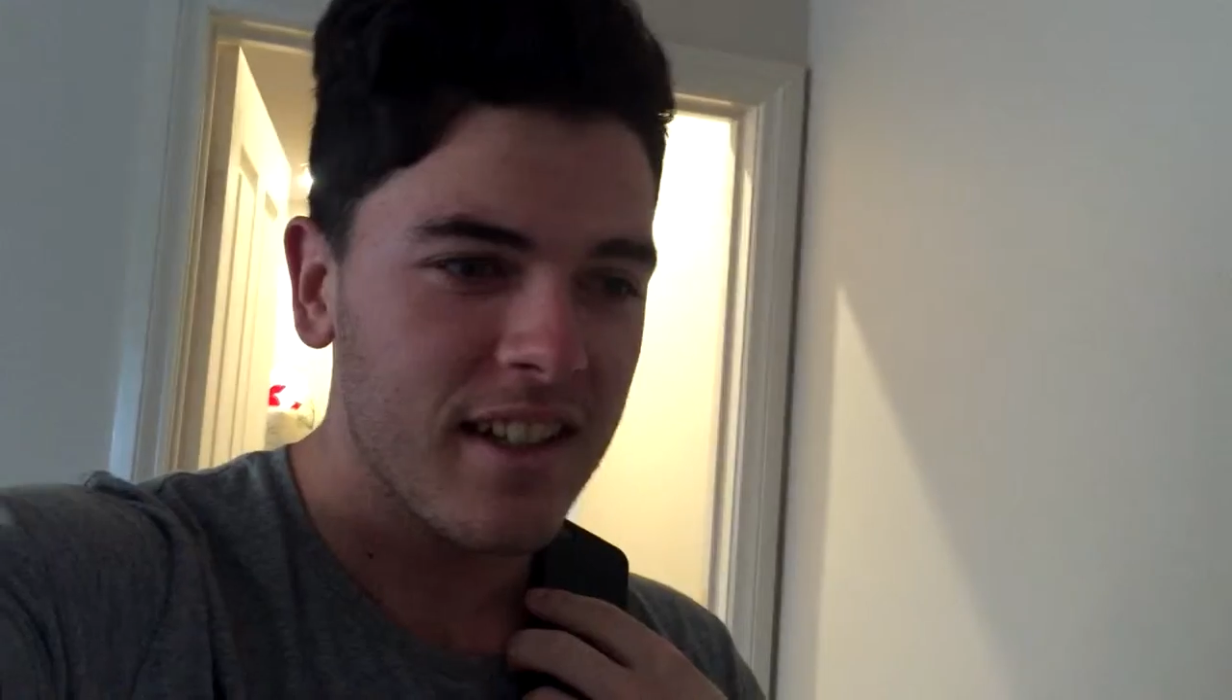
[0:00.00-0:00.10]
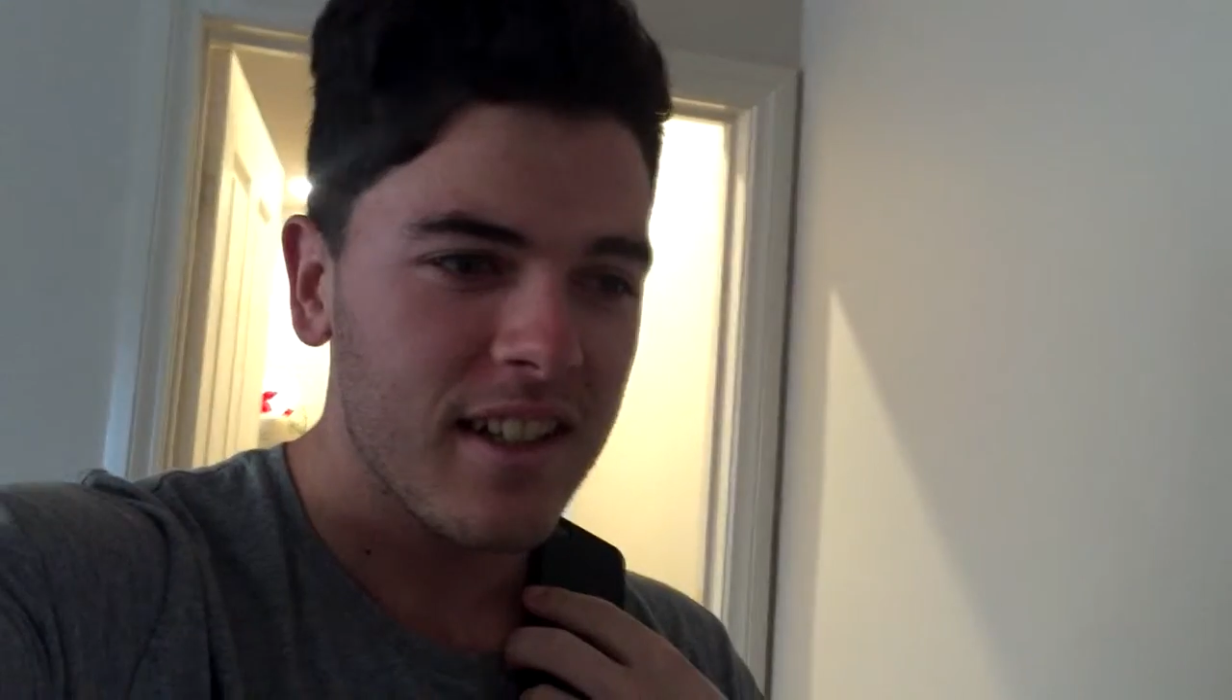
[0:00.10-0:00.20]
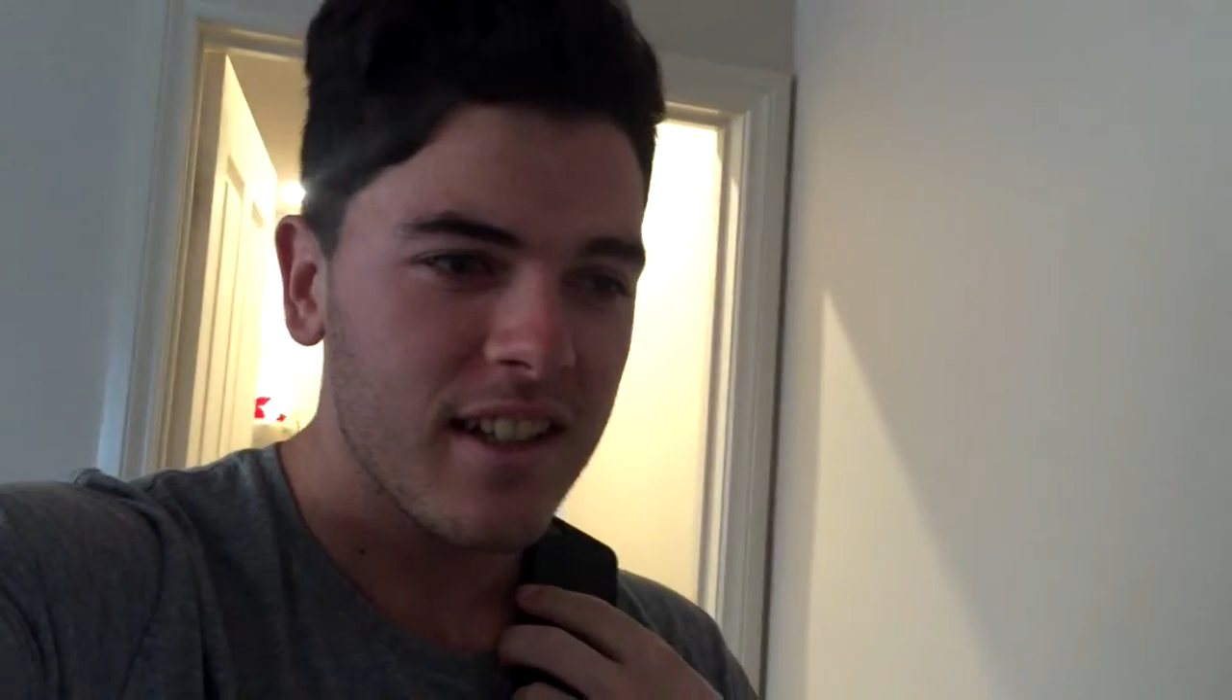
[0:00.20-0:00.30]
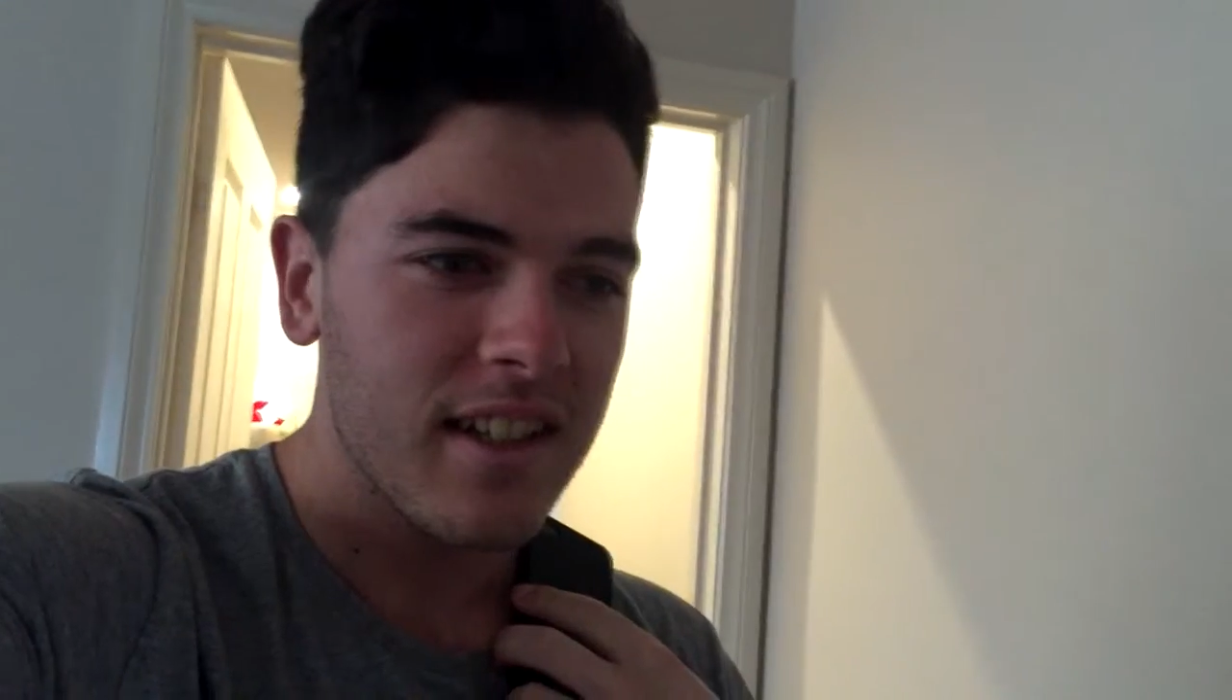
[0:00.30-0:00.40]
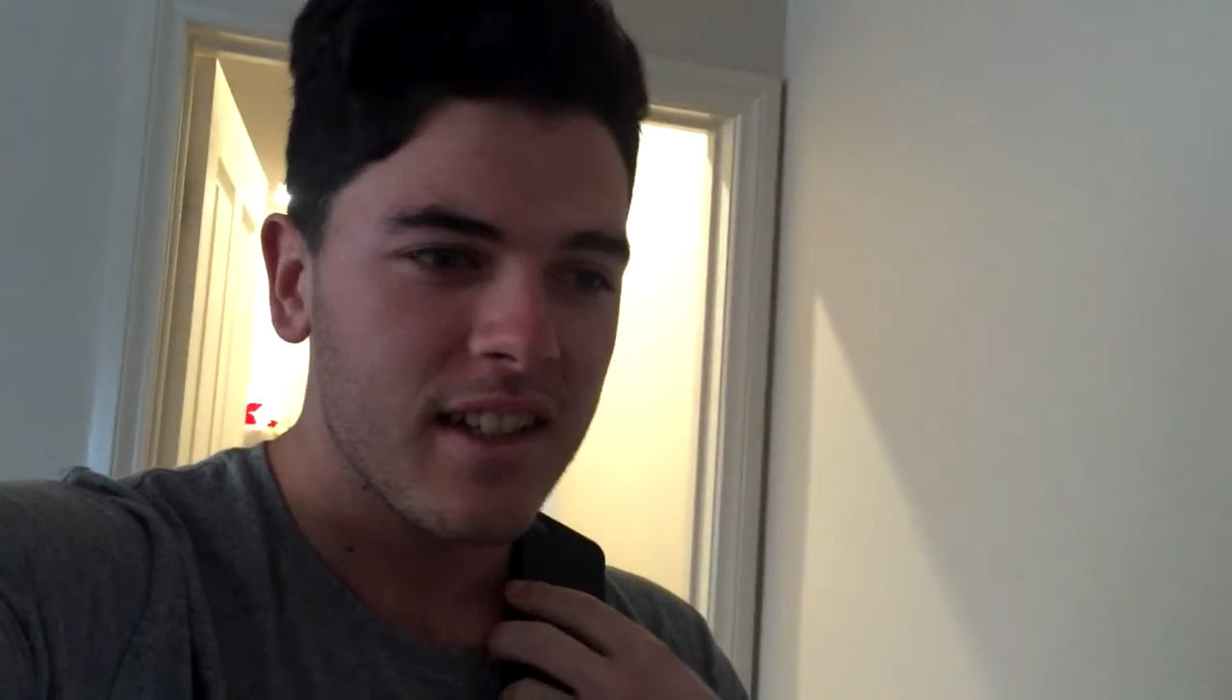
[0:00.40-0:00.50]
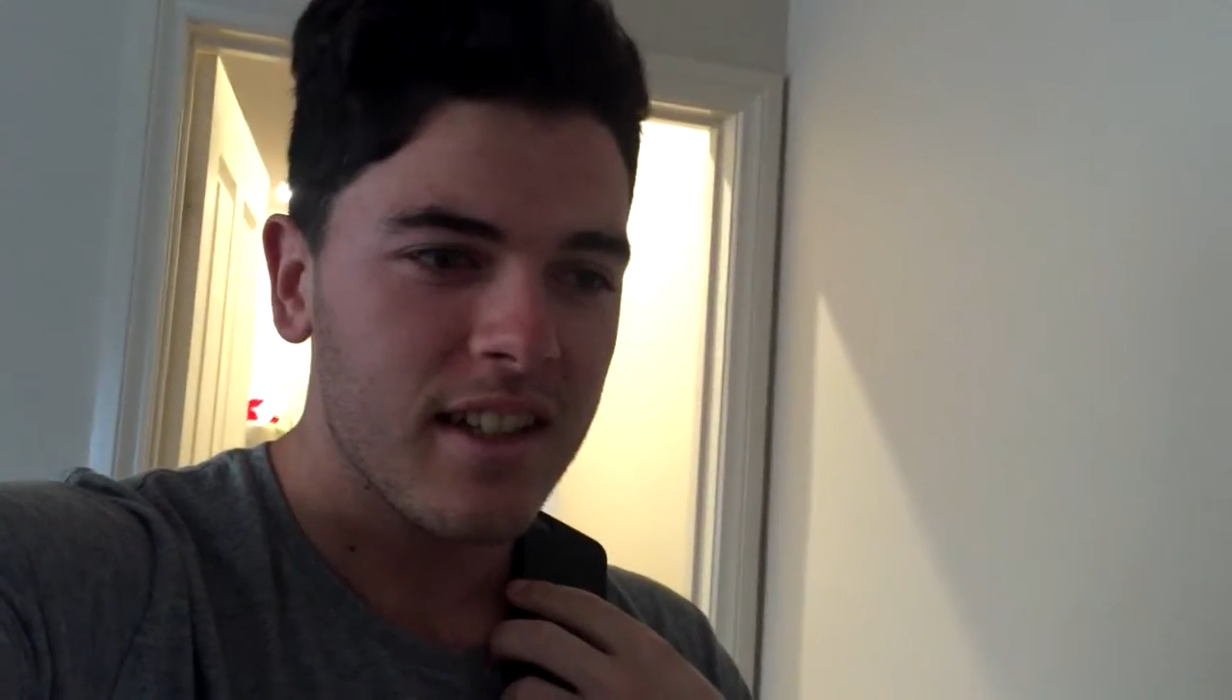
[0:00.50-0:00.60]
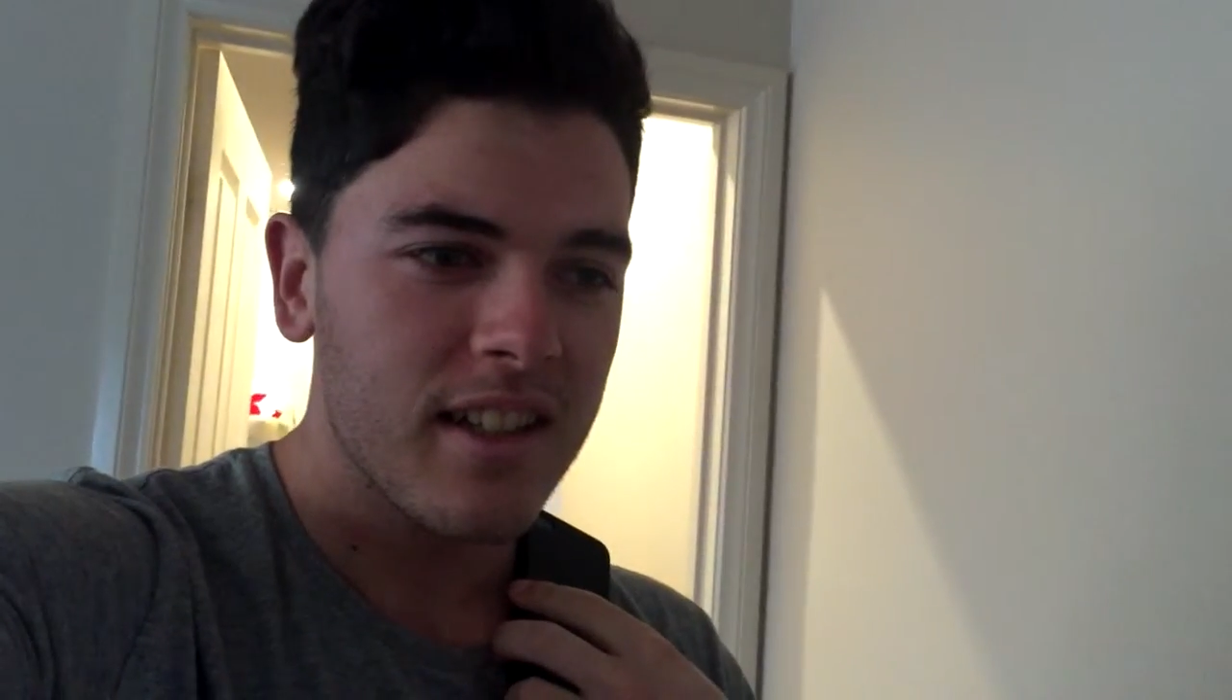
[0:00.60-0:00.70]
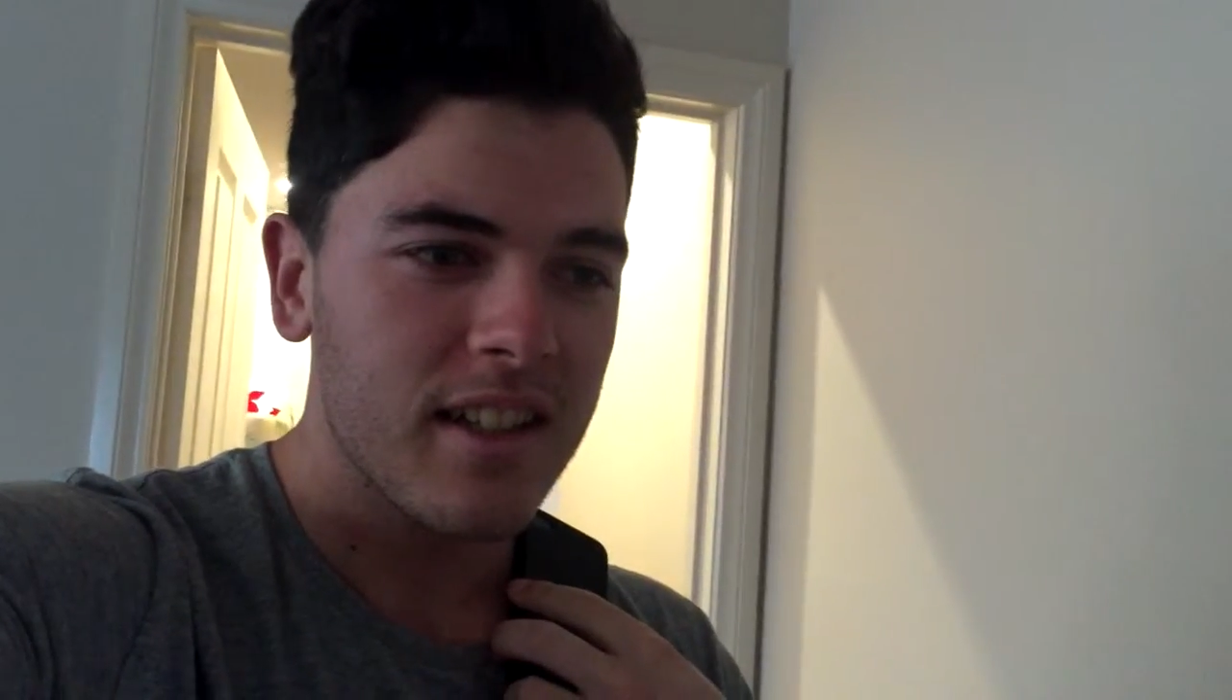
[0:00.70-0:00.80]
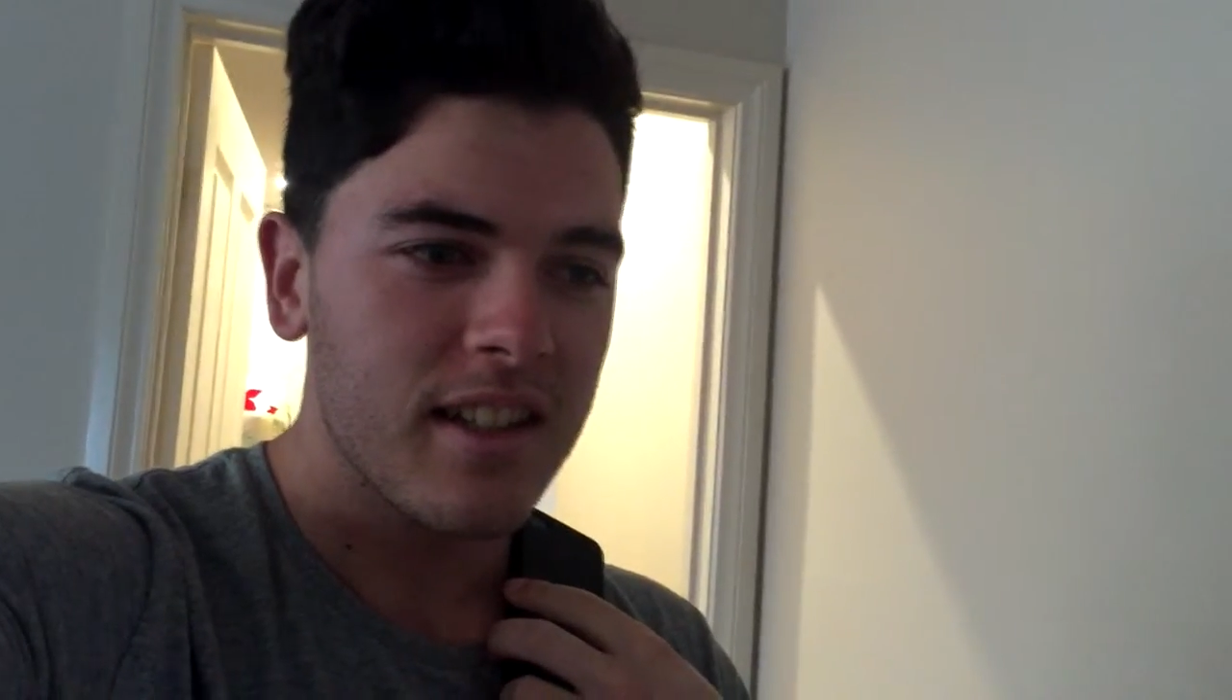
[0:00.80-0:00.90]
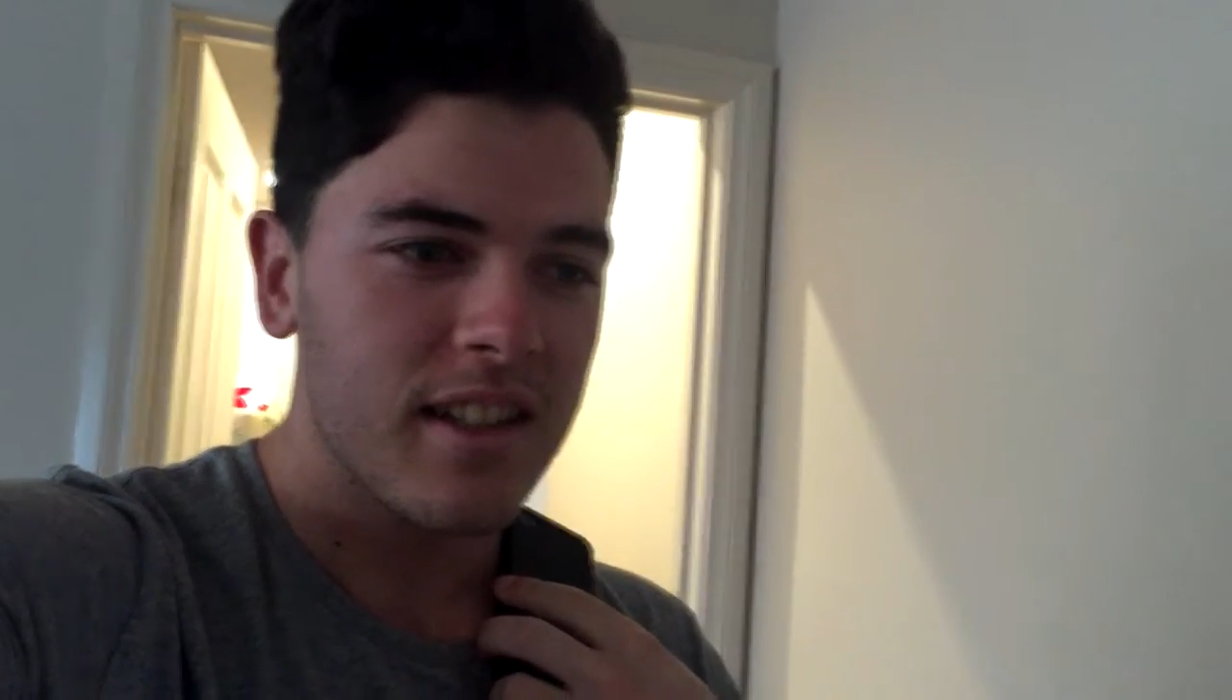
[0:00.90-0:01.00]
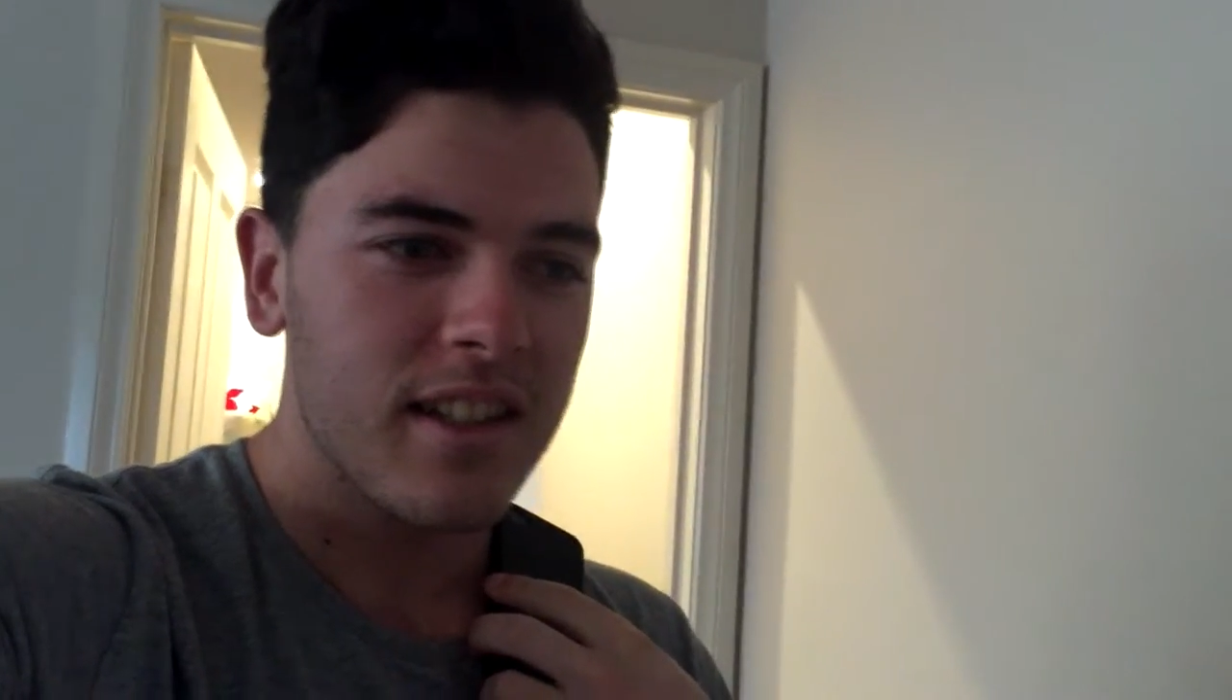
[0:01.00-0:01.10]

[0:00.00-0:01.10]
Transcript: I'm a painting.